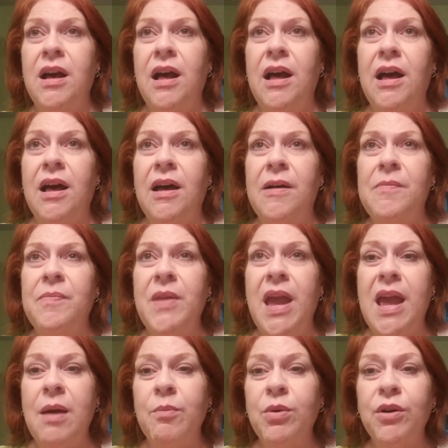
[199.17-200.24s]

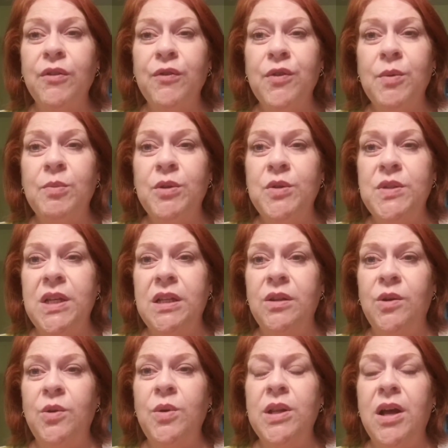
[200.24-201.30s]
Amber from Losing
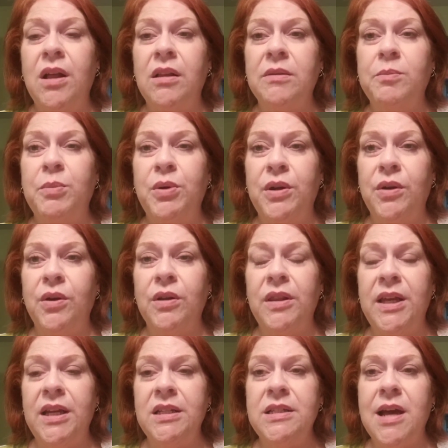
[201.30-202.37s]
Lou, and I'll put her
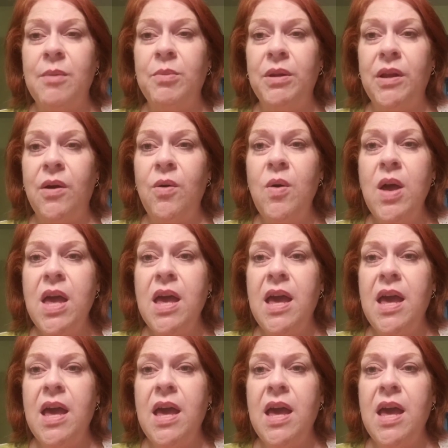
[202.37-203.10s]
link down below,